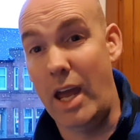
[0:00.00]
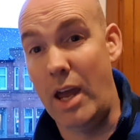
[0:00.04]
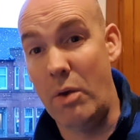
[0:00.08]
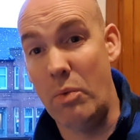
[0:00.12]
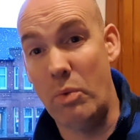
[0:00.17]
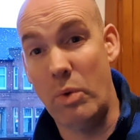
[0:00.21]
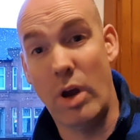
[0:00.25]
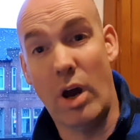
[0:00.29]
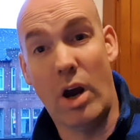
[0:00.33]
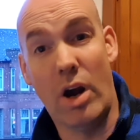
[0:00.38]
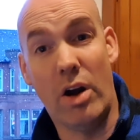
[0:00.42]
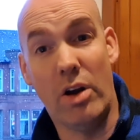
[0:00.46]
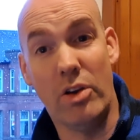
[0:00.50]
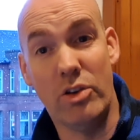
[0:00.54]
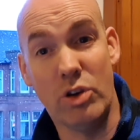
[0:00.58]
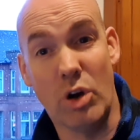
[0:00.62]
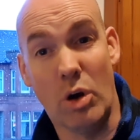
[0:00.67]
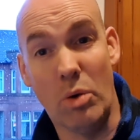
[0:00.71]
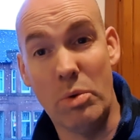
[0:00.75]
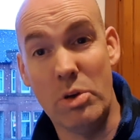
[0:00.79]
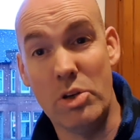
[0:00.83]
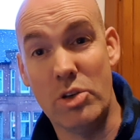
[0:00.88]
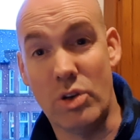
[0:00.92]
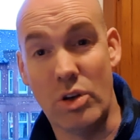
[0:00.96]
We are, as
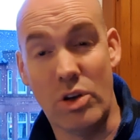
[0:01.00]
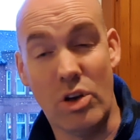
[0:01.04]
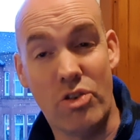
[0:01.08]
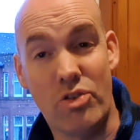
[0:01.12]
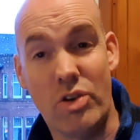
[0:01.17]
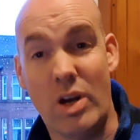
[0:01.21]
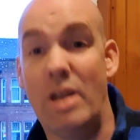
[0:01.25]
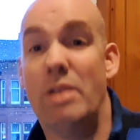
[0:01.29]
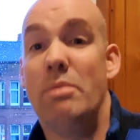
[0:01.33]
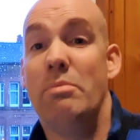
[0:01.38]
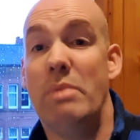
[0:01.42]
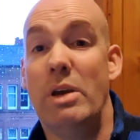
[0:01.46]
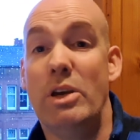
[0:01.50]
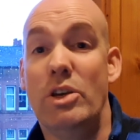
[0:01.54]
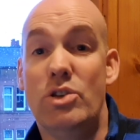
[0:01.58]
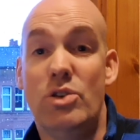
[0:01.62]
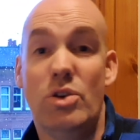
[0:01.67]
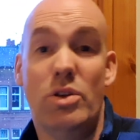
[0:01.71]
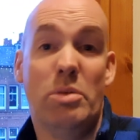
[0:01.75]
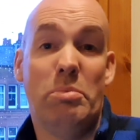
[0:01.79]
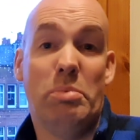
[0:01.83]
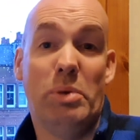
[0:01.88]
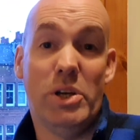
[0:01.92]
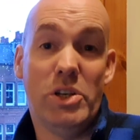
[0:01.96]
always, going to try and make
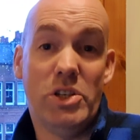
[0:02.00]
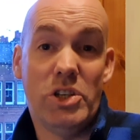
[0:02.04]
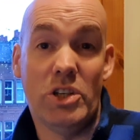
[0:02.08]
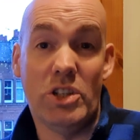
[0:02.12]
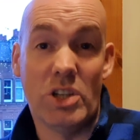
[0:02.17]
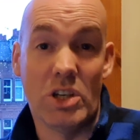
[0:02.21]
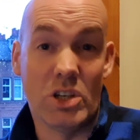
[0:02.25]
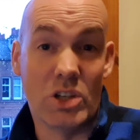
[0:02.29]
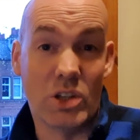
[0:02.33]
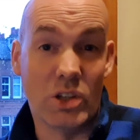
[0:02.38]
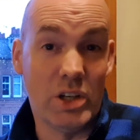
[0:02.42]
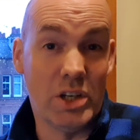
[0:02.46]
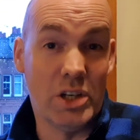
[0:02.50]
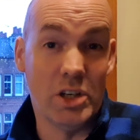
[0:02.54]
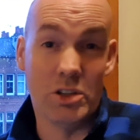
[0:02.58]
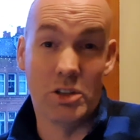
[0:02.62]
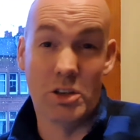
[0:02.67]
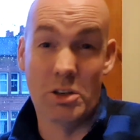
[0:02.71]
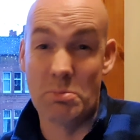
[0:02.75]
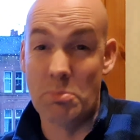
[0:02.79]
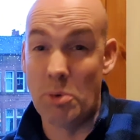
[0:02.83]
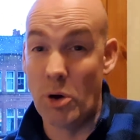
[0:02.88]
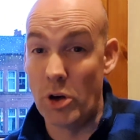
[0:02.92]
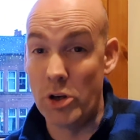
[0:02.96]
sure the place is as clean
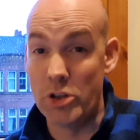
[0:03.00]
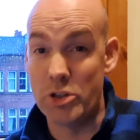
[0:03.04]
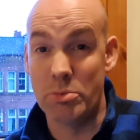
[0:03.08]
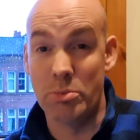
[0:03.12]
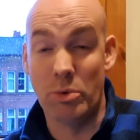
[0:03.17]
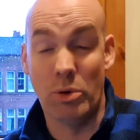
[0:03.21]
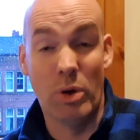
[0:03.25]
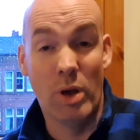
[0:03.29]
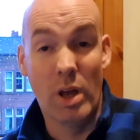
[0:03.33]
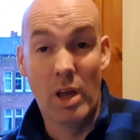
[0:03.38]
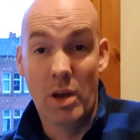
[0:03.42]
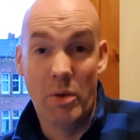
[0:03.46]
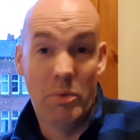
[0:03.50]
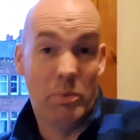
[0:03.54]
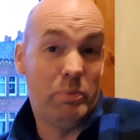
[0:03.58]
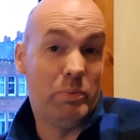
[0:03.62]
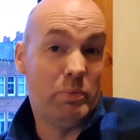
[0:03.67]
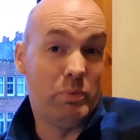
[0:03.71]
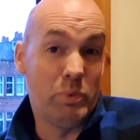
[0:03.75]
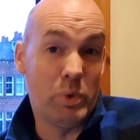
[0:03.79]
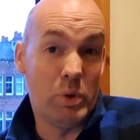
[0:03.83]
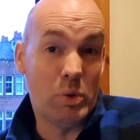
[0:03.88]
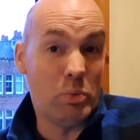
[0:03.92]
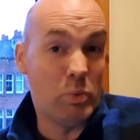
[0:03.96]
as possible.
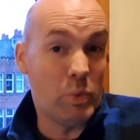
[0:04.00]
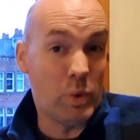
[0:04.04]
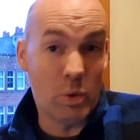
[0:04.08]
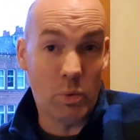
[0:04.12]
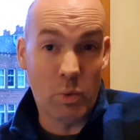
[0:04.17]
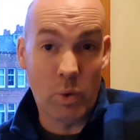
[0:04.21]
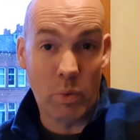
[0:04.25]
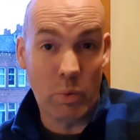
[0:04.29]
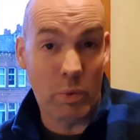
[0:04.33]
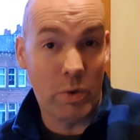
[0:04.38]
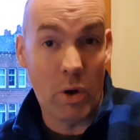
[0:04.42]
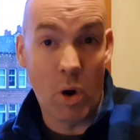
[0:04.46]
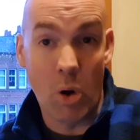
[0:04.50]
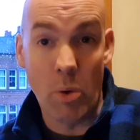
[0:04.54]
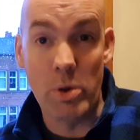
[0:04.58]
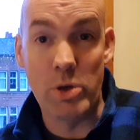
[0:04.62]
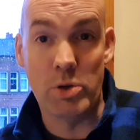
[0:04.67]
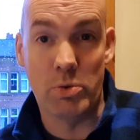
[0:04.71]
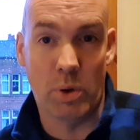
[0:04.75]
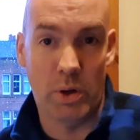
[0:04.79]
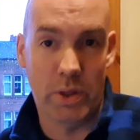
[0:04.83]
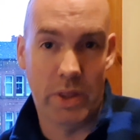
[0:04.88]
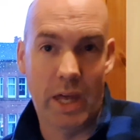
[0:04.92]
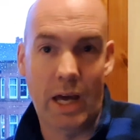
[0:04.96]
We
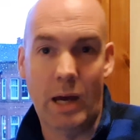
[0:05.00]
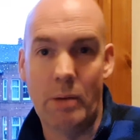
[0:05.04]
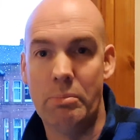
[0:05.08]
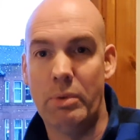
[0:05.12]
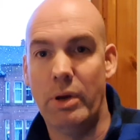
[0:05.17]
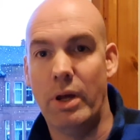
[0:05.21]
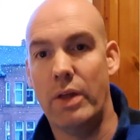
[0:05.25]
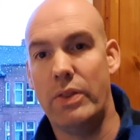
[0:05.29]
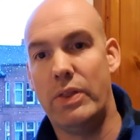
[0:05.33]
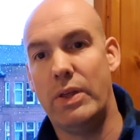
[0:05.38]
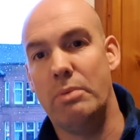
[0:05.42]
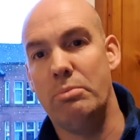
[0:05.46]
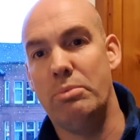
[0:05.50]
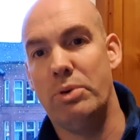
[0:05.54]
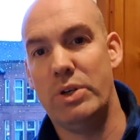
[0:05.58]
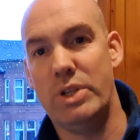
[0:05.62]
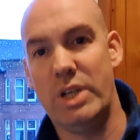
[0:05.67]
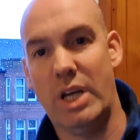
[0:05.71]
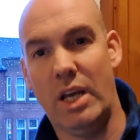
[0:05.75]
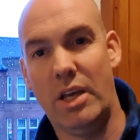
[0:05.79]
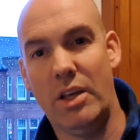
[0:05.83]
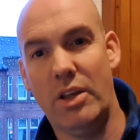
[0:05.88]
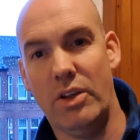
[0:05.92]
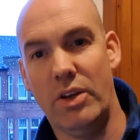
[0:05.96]
always want that, but I think we're
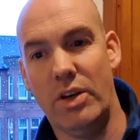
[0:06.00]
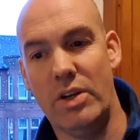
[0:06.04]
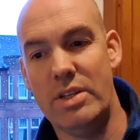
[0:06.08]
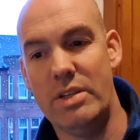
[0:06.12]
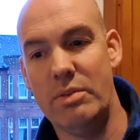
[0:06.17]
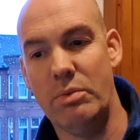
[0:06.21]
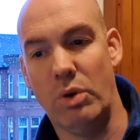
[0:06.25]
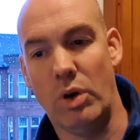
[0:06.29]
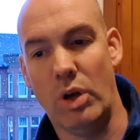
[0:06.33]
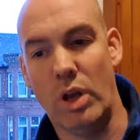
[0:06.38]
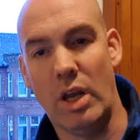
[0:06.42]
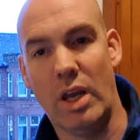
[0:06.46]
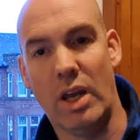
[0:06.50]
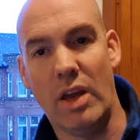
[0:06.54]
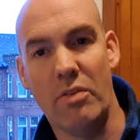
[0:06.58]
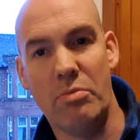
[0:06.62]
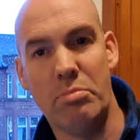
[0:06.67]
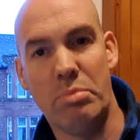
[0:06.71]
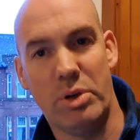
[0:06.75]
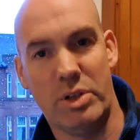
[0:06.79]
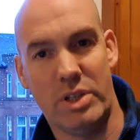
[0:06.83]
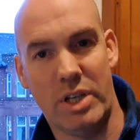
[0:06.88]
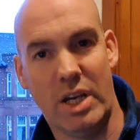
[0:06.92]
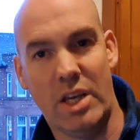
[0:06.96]
going to give
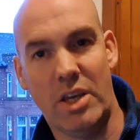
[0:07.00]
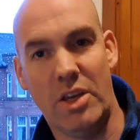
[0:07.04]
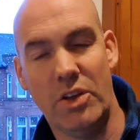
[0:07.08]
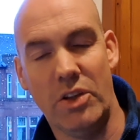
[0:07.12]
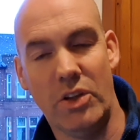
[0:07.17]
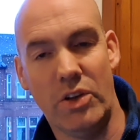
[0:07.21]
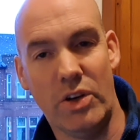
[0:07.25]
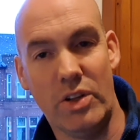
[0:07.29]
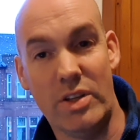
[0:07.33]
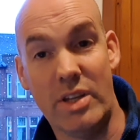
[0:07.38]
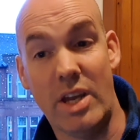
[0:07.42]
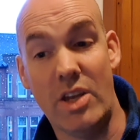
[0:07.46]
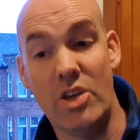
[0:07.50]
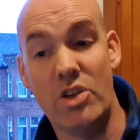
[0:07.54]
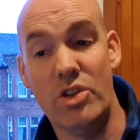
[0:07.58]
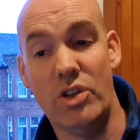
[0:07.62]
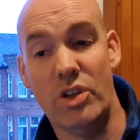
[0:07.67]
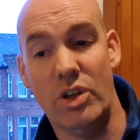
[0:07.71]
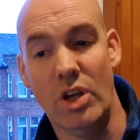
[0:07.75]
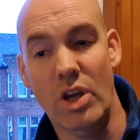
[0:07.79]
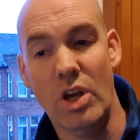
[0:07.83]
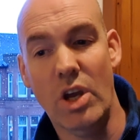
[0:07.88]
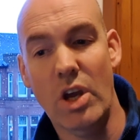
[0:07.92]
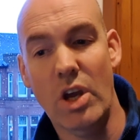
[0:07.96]
particular
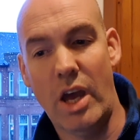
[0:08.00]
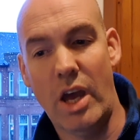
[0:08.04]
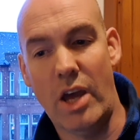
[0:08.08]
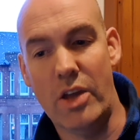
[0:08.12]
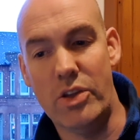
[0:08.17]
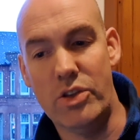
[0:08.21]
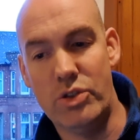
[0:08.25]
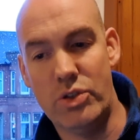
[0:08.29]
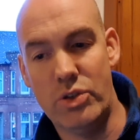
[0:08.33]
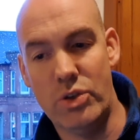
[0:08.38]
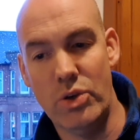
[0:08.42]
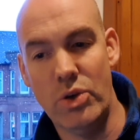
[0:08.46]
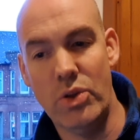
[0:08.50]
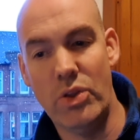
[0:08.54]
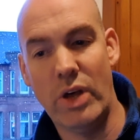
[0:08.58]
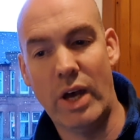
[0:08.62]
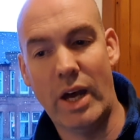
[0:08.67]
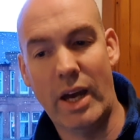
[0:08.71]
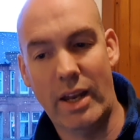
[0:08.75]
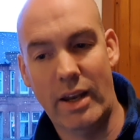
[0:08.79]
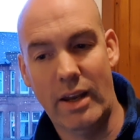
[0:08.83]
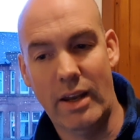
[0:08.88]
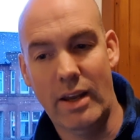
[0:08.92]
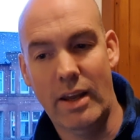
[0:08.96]
attention to
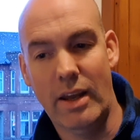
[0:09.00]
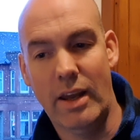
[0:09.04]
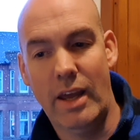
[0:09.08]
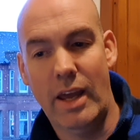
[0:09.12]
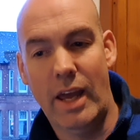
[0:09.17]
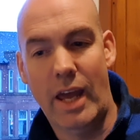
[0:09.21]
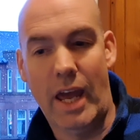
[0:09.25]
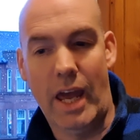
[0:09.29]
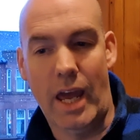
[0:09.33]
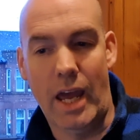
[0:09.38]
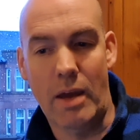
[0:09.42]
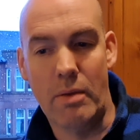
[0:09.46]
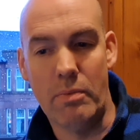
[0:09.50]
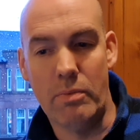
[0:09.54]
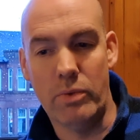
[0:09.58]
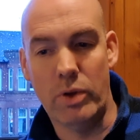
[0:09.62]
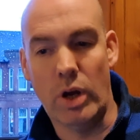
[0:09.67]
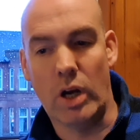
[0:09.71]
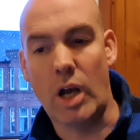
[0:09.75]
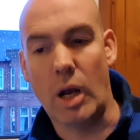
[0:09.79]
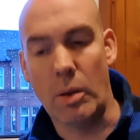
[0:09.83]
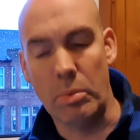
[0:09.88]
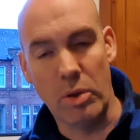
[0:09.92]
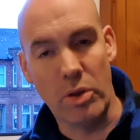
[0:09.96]
that.
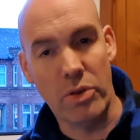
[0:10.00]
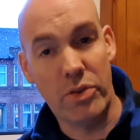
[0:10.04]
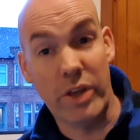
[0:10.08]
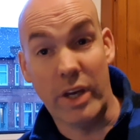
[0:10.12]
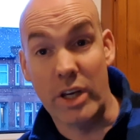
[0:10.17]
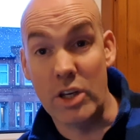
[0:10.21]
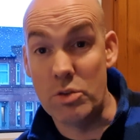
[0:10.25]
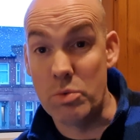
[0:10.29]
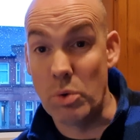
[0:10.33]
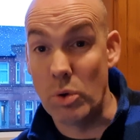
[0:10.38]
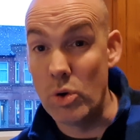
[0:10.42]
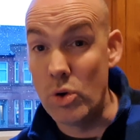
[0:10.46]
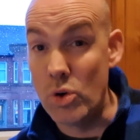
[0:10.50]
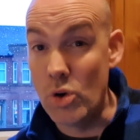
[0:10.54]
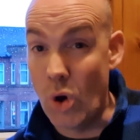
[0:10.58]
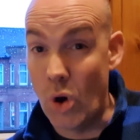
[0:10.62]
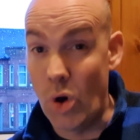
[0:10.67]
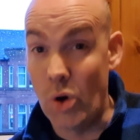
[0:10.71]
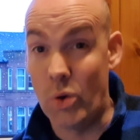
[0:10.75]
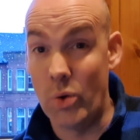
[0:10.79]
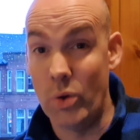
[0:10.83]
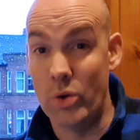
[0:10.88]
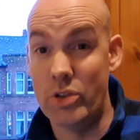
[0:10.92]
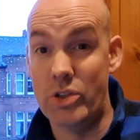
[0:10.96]
A couple of things we're
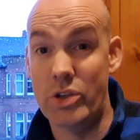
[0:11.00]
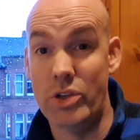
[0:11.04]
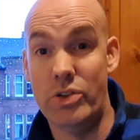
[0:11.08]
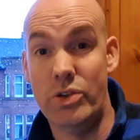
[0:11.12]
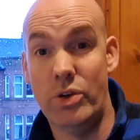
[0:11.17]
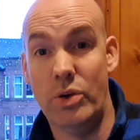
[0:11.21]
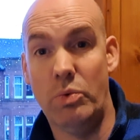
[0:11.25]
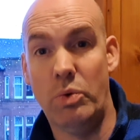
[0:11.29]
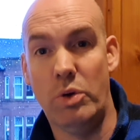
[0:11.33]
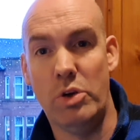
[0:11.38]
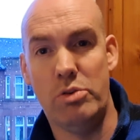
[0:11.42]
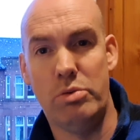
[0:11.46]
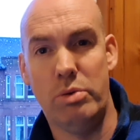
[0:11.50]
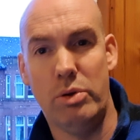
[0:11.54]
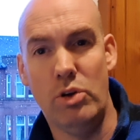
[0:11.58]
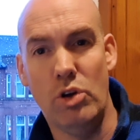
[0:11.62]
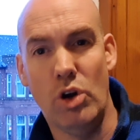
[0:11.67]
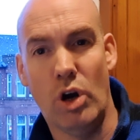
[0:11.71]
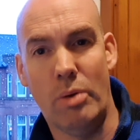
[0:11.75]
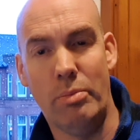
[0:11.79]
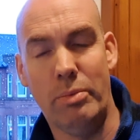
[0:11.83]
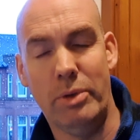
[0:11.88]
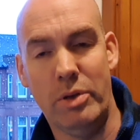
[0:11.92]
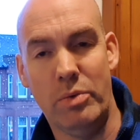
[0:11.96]
not going to do, which we
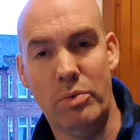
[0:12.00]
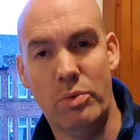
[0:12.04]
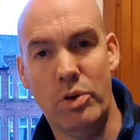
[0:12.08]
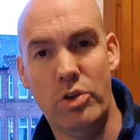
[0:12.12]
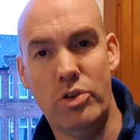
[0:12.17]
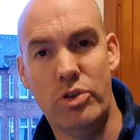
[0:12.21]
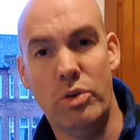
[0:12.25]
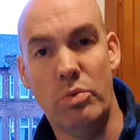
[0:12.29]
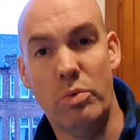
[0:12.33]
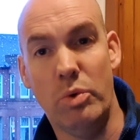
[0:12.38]
normally would do.